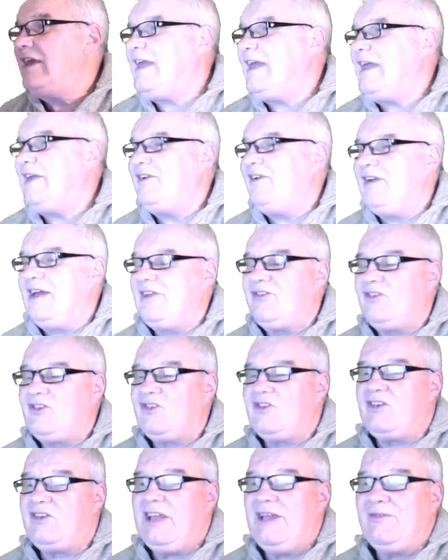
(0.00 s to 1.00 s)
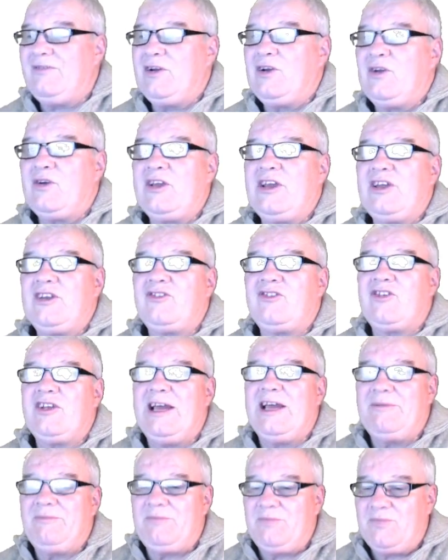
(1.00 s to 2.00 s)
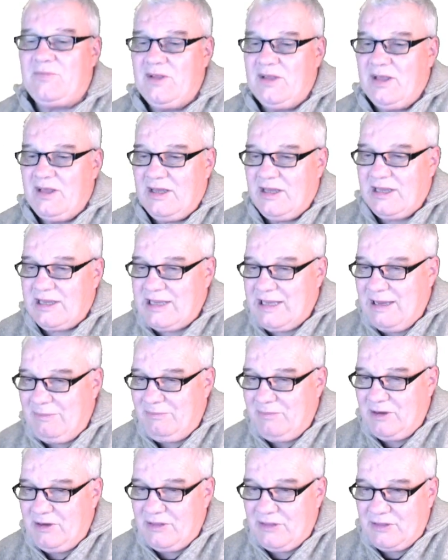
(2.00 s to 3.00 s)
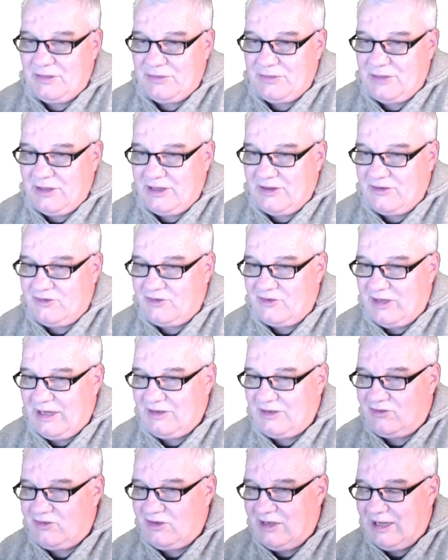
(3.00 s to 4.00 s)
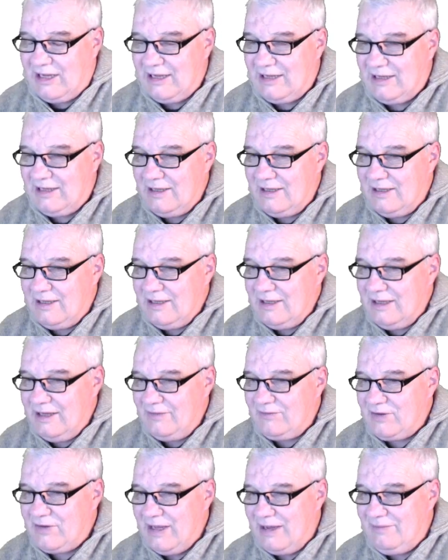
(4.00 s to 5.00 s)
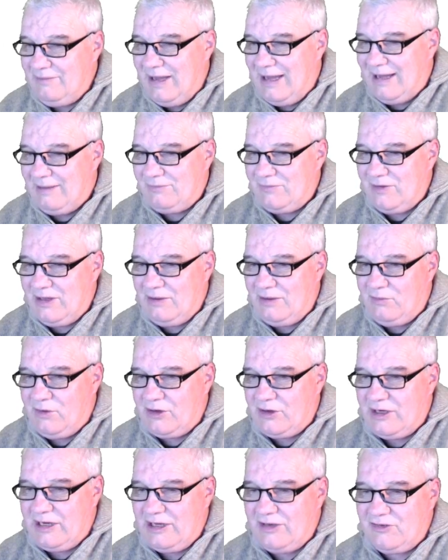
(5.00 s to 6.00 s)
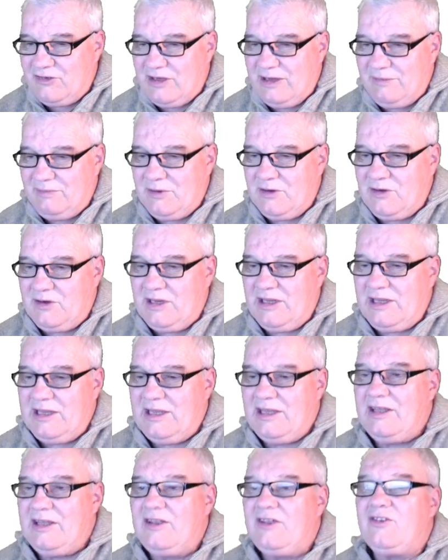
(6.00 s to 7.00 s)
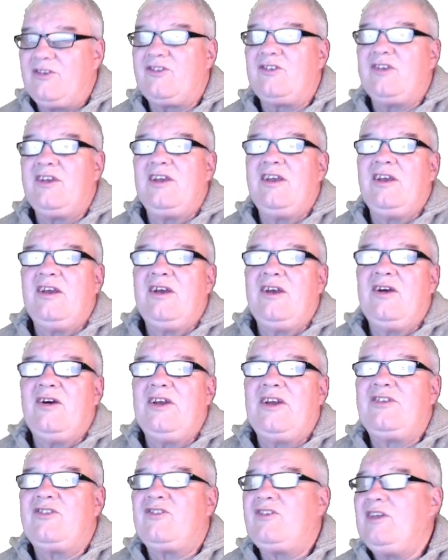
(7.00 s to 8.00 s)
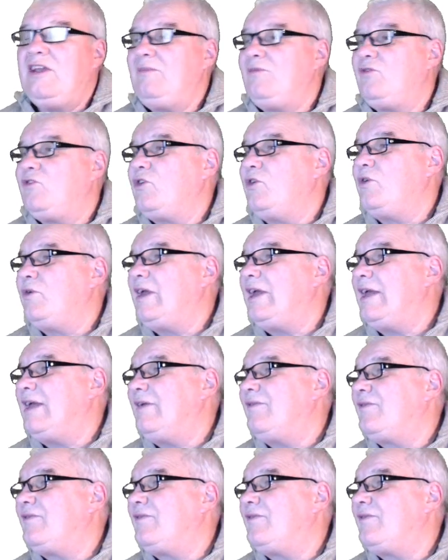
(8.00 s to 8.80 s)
and just have a look at a couple of the things that have come up. Now, what has happened here is I seem to